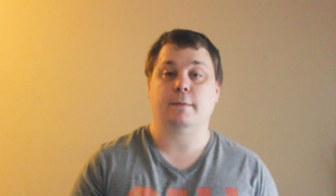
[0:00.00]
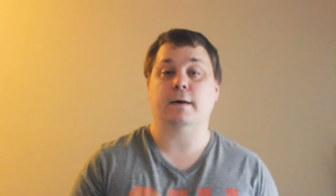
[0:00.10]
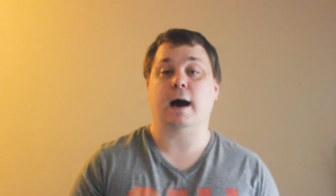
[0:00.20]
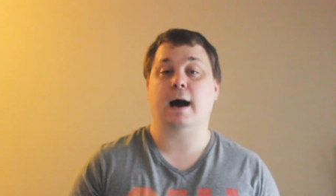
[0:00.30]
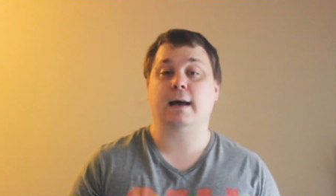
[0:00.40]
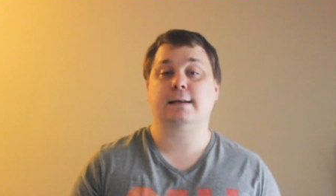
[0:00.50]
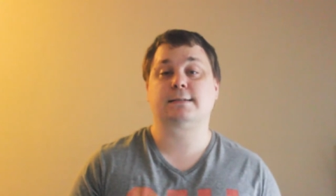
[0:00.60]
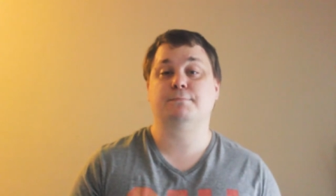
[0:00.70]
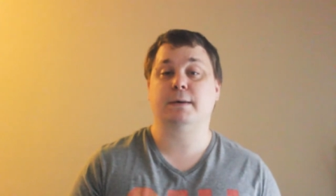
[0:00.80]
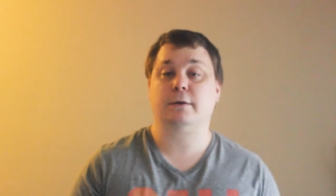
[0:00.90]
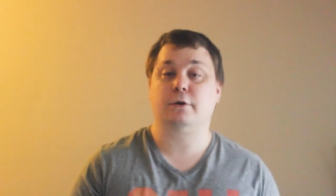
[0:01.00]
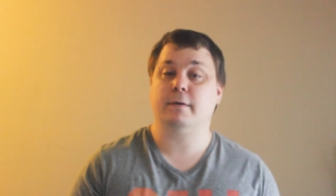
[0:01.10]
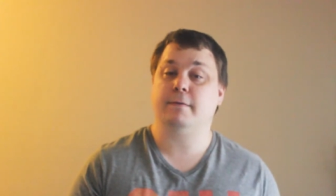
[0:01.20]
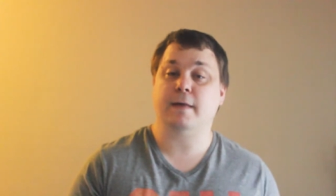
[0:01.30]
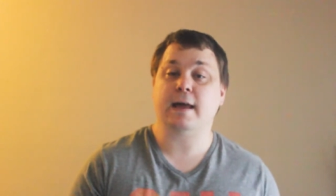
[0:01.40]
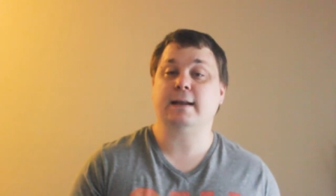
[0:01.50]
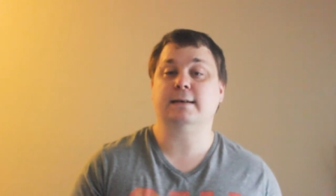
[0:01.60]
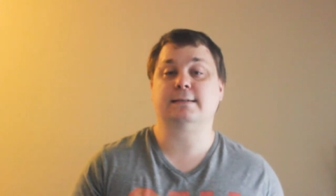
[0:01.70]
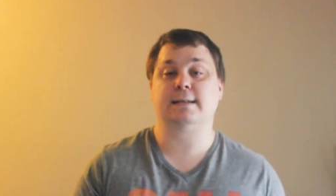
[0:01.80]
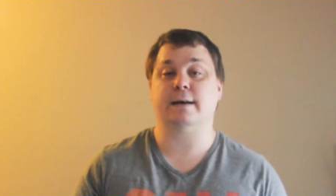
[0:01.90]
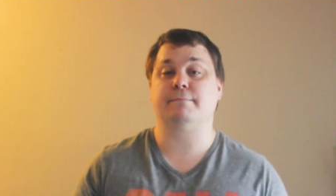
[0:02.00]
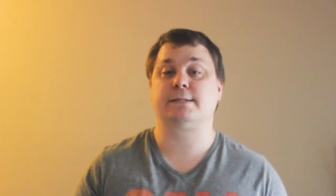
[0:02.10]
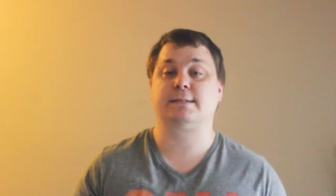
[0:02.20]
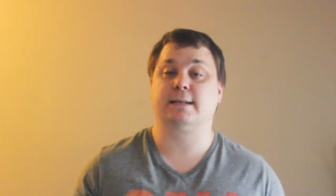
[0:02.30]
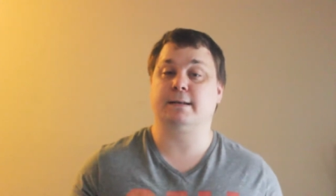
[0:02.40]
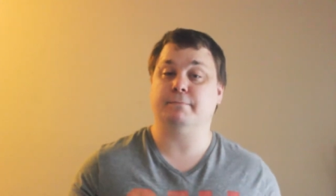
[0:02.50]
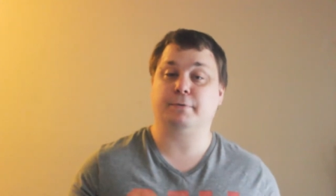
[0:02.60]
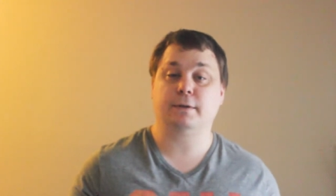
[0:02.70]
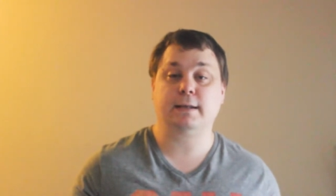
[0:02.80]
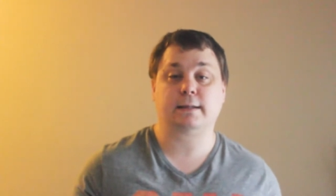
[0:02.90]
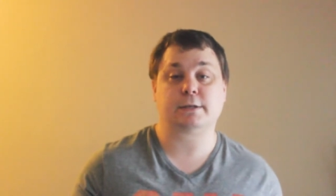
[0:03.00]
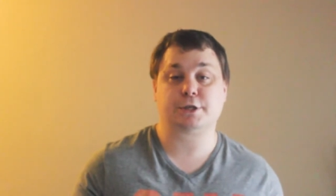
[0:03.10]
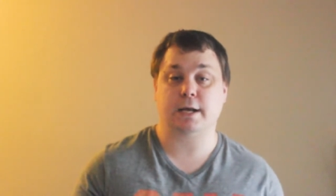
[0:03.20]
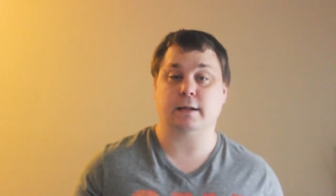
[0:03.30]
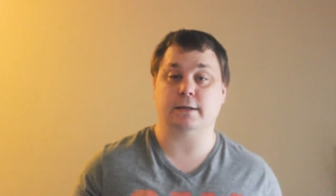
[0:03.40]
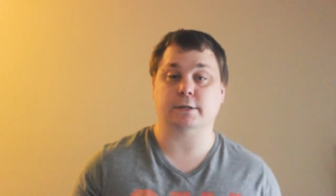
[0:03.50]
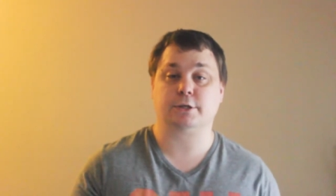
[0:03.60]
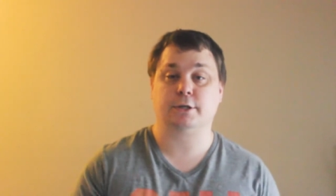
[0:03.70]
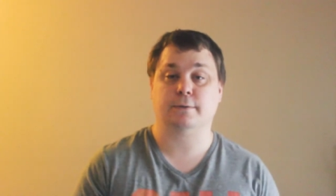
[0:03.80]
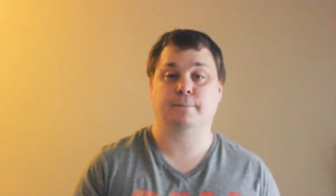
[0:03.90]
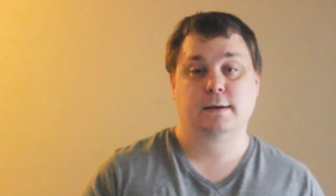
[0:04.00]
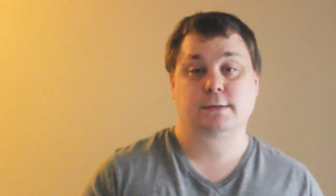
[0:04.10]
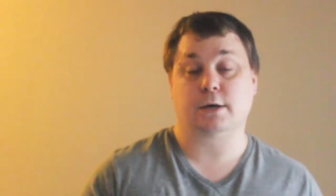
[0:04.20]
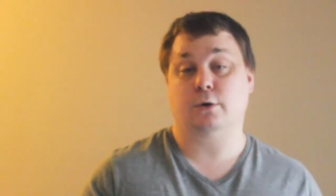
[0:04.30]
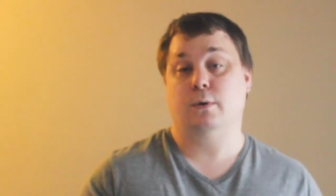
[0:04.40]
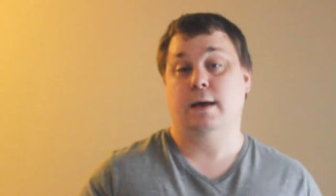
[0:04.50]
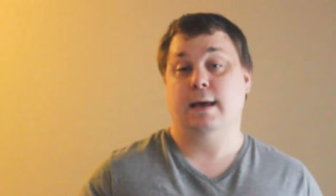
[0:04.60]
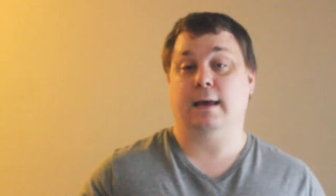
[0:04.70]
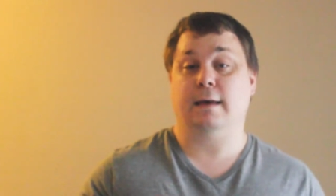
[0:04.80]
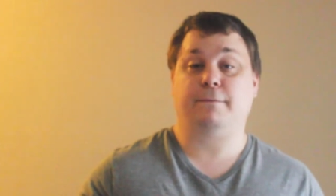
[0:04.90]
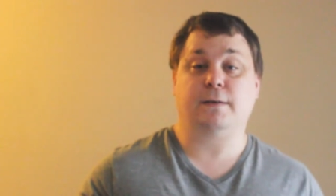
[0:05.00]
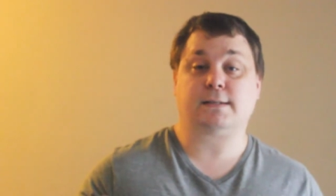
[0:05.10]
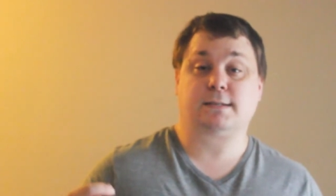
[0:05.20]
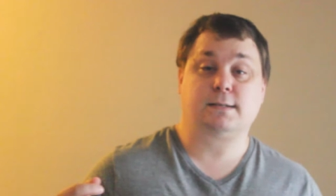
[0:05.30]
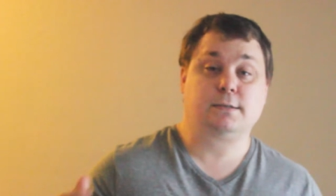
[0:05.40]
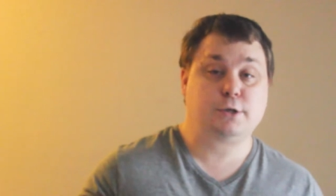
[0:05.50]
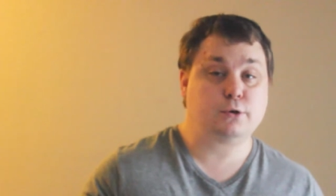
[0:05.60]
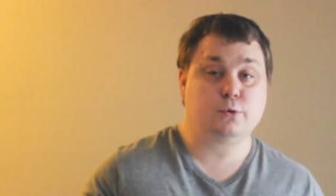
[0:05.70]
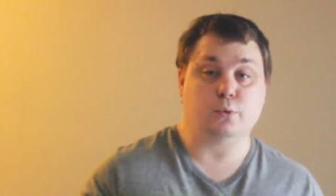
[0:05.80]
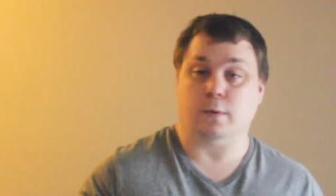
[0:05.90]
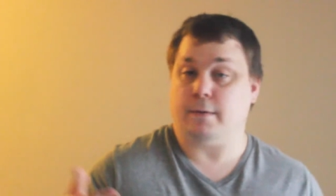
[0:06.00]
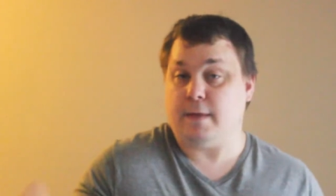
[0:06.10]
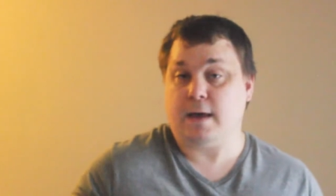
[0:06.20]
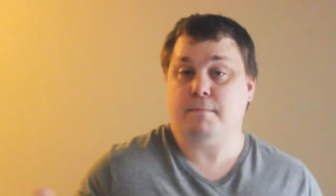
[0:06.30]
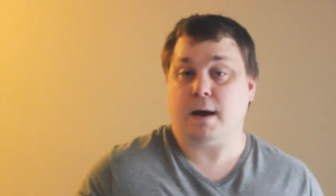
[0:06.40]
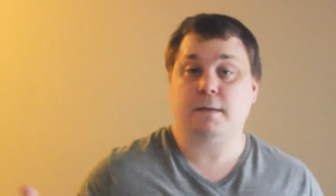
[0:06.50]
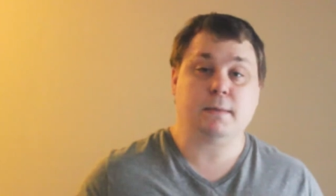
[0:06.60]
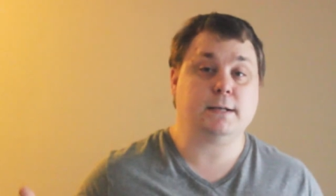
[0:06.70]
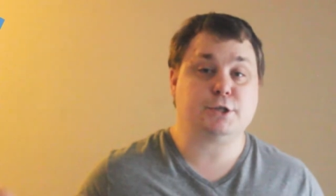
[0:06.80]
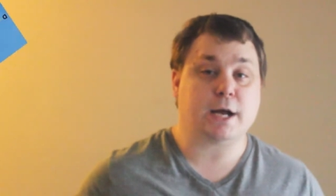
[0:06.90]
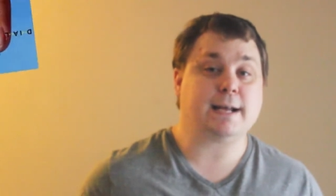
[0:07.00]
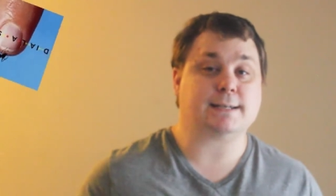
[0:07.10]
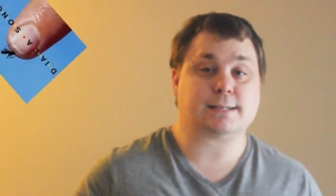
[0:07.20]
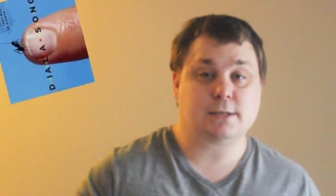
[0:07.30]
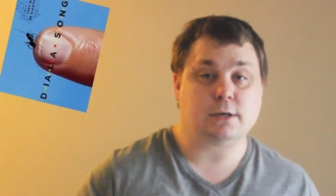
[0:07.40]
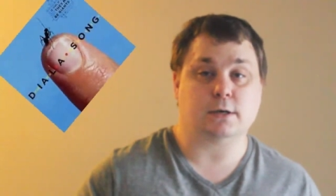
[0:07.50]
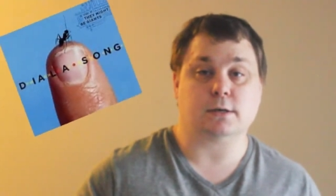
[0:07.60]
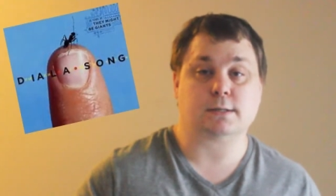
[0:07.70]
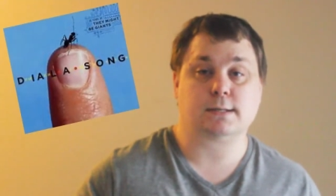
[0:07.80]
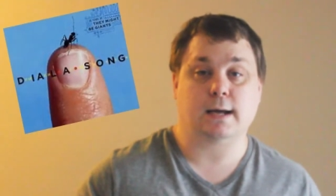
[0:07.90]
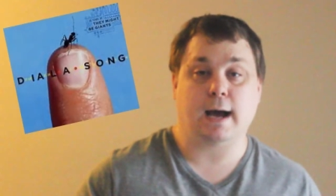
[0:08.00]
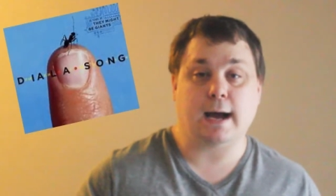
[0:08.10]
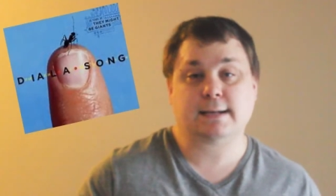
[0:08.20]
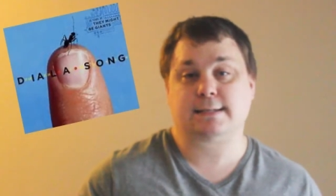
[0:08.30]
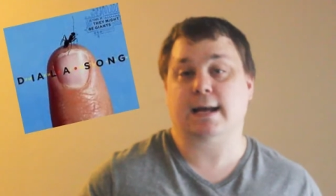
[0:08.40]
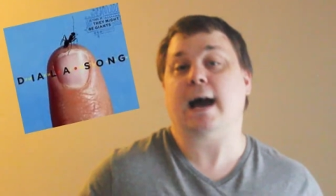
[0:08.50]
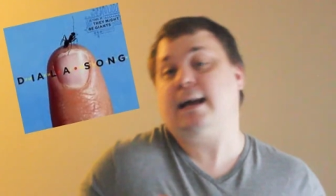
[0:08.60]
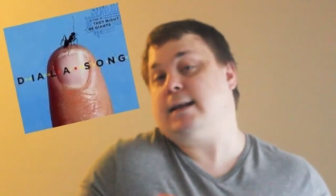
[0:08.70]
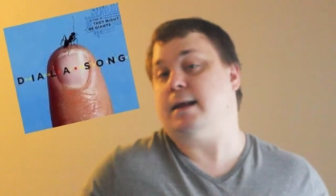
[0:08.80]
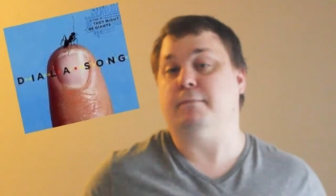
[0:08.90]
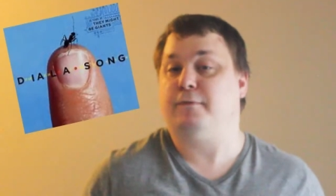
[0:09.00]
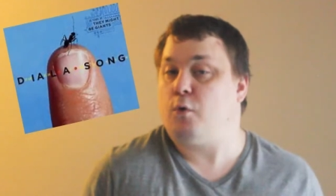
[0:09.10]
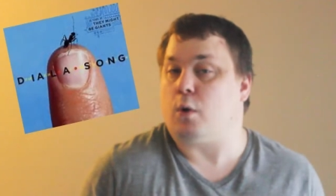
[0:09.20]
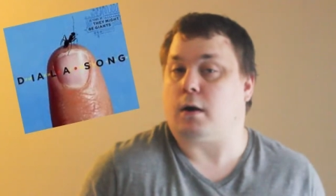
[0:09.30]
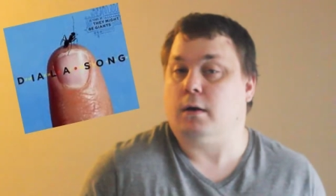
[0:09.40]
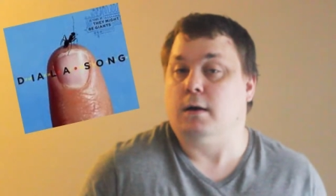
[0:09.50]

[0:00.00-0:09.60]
The highest bidder then attempts to complete the challenge. So if it's two, they might be giant songs. I'd say I could name four.